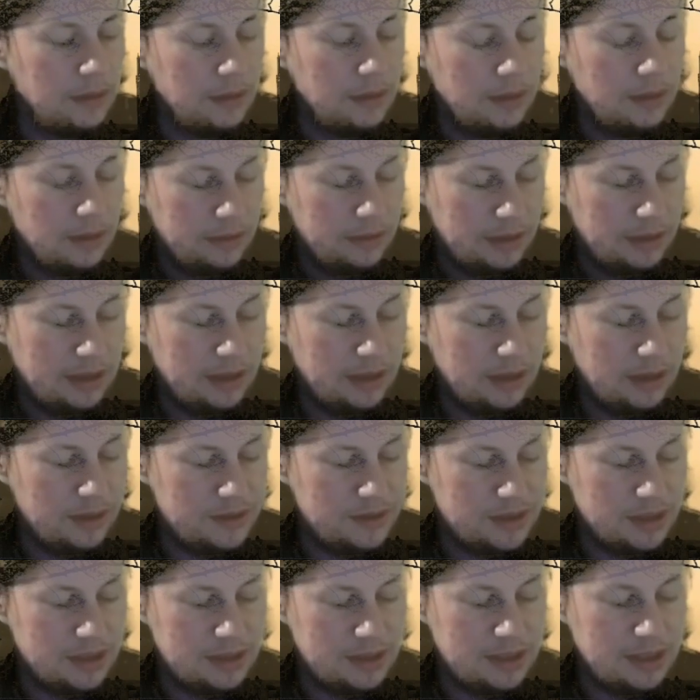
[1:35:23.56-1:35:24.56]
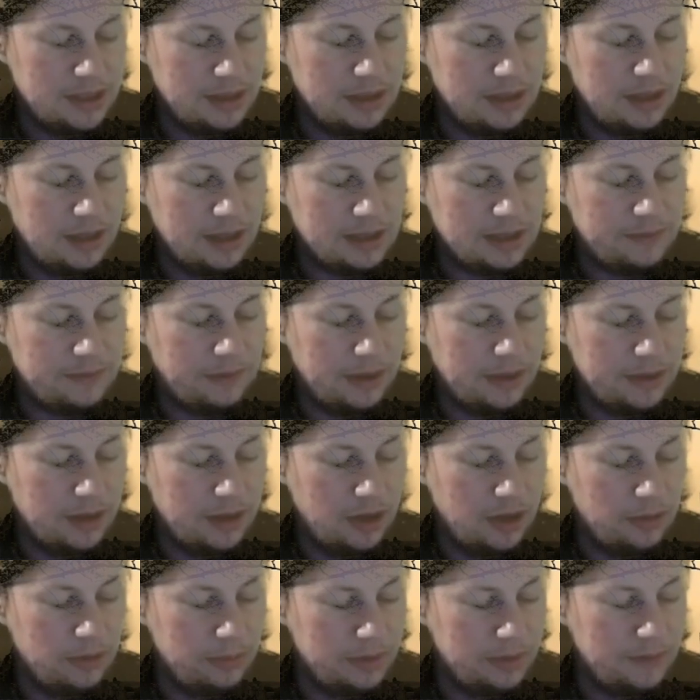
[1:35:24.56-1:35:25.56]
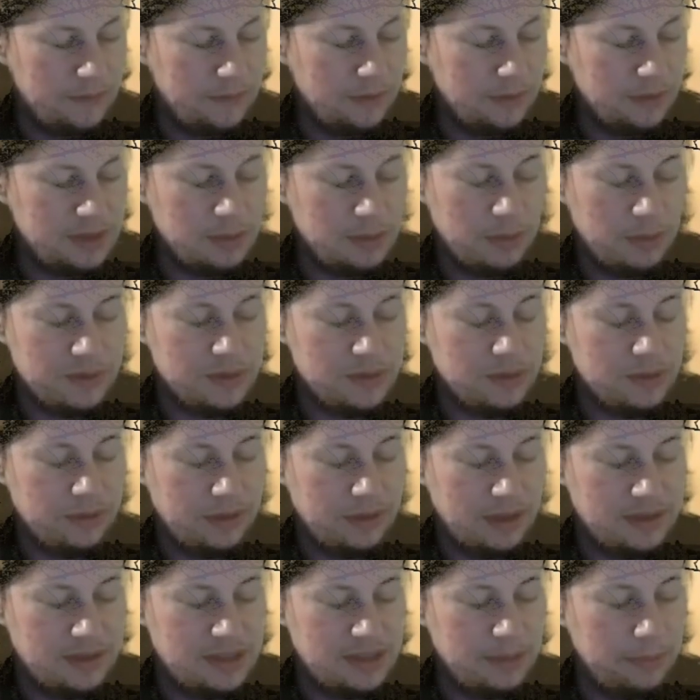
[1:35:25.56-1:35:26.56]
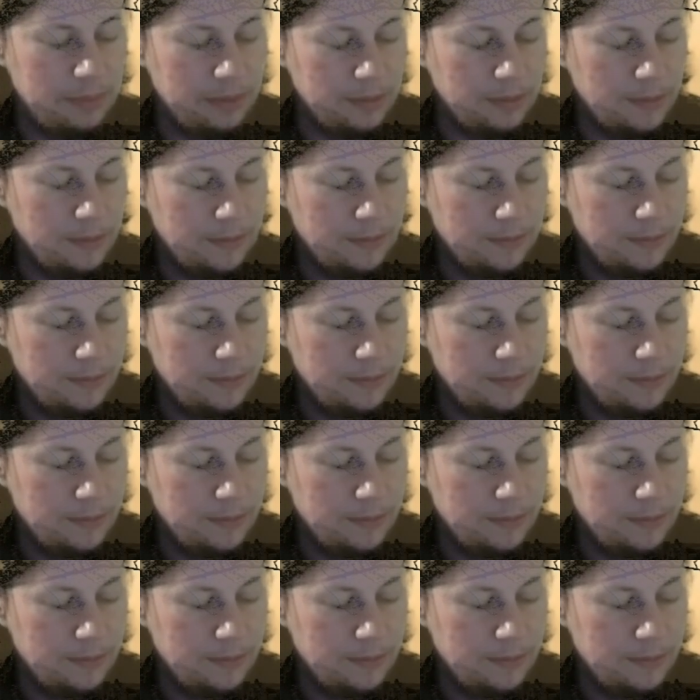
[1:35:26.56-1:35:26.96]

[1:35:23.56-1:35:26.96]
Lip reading: They urged her to take the next flight home, but of course it wasn't all that simple,